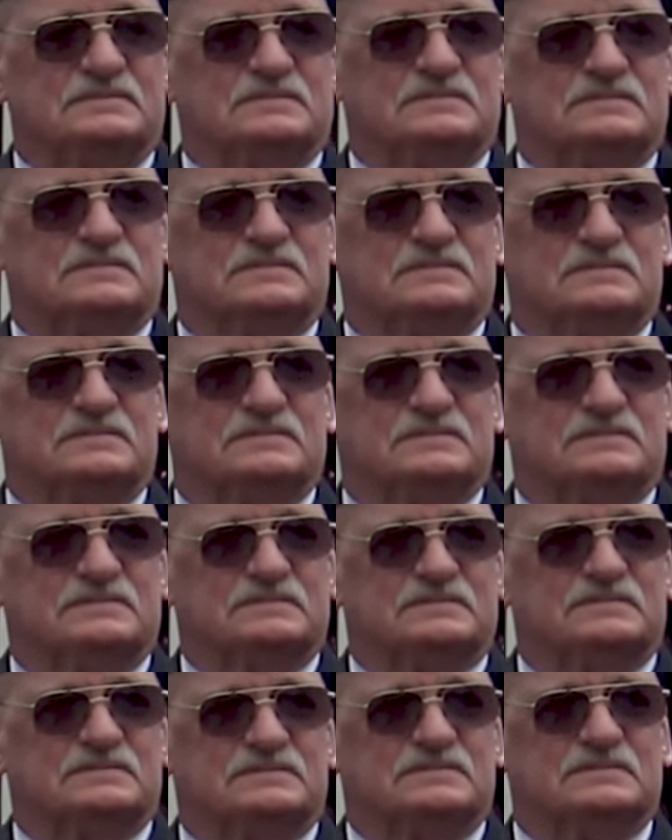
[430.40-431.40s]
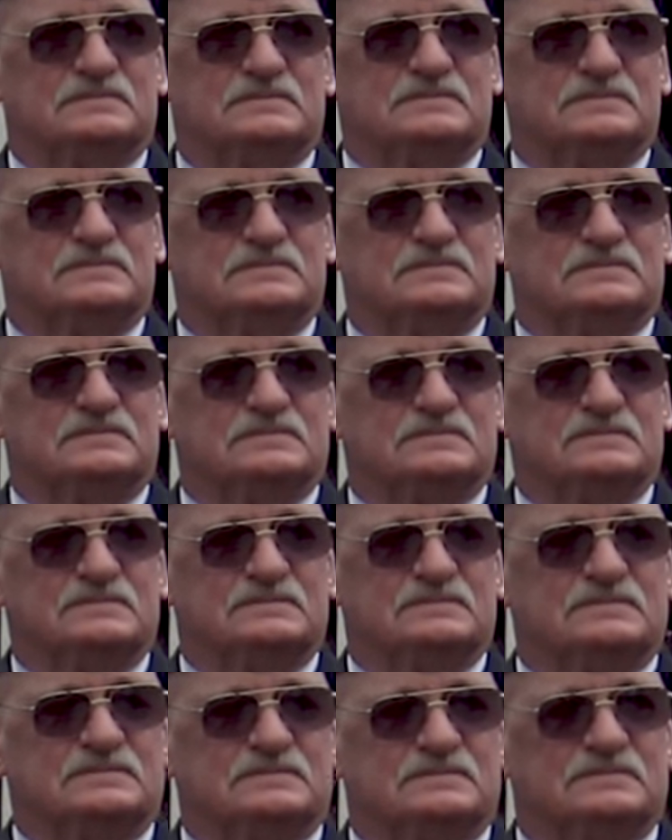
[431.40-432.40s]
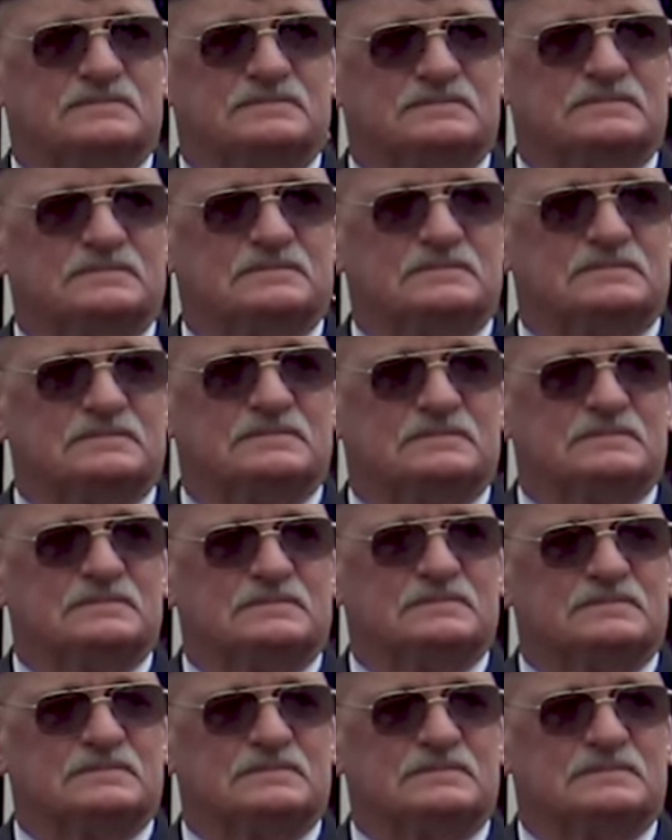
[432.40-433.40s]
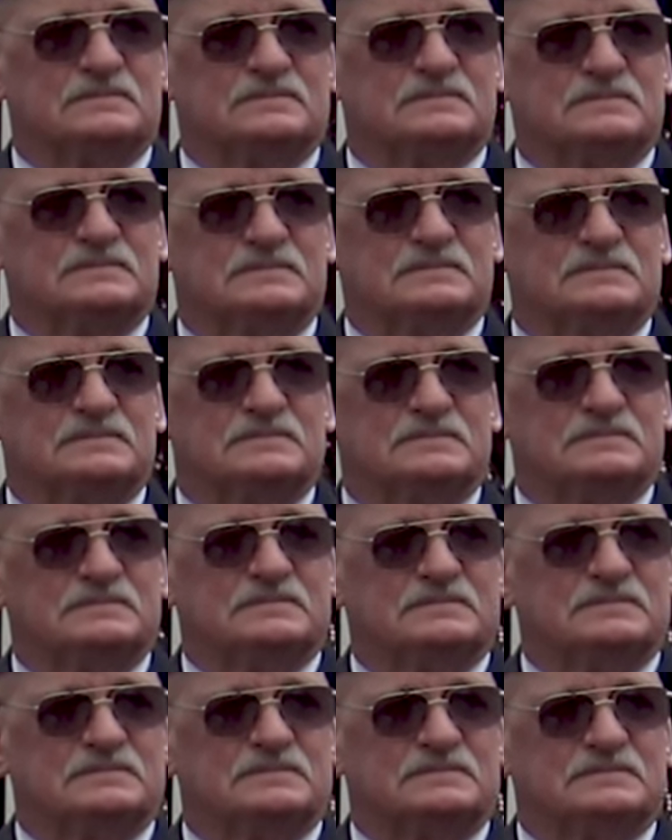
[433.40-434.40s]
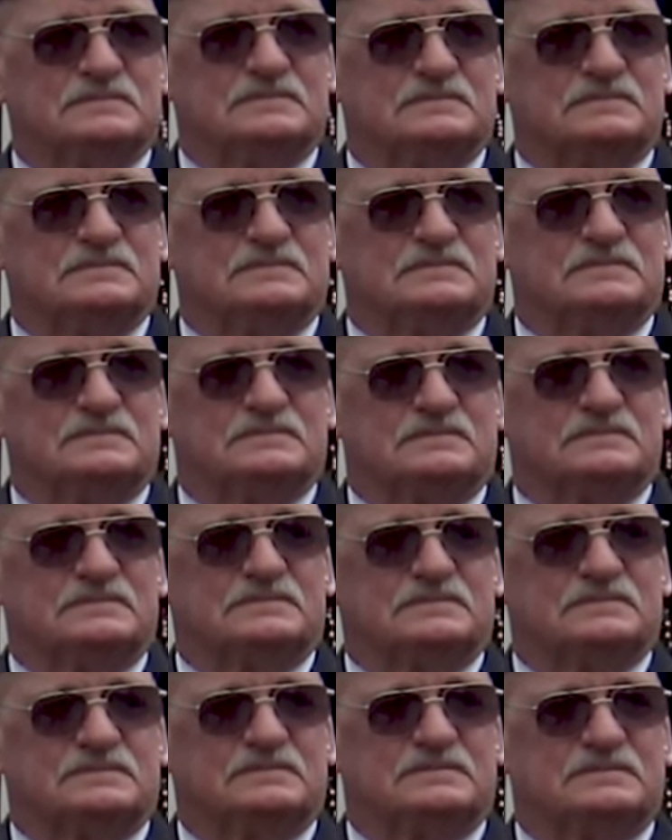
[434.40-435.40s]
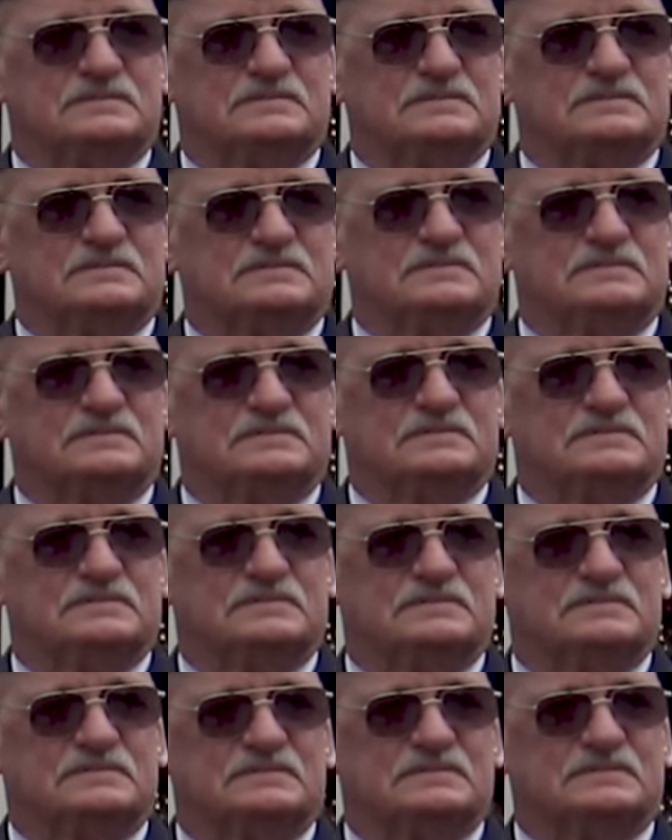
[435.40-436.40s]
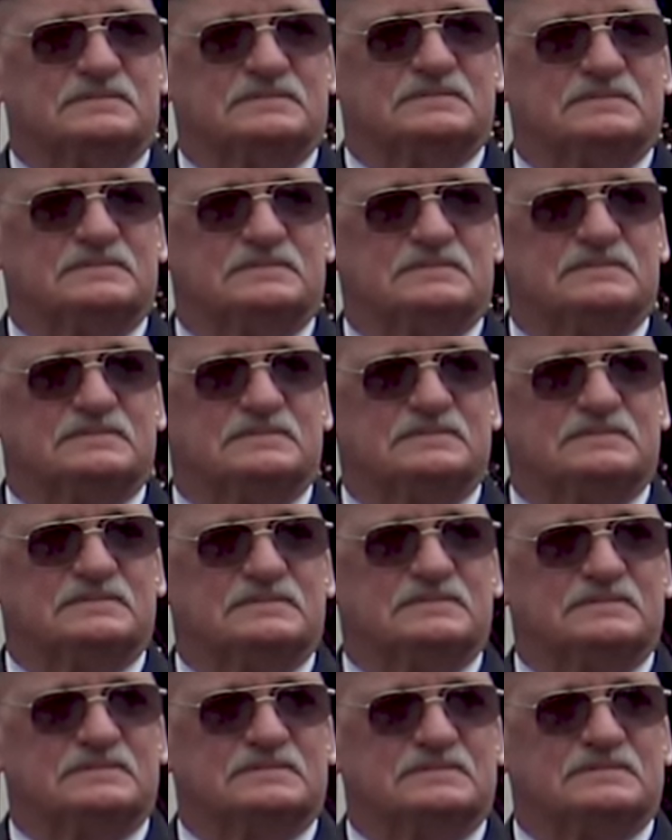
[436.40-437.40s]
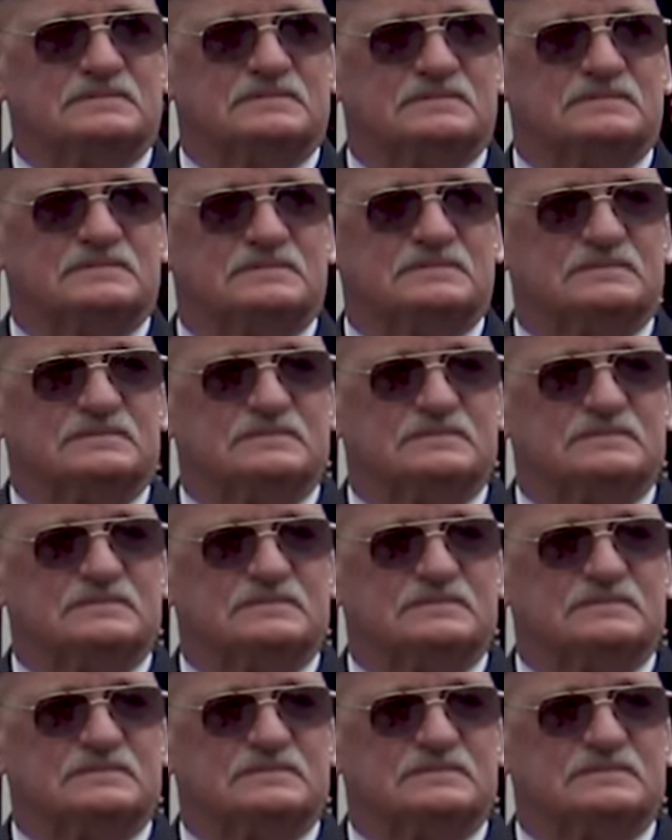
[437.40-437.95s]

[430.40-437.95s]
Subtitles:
[no speech]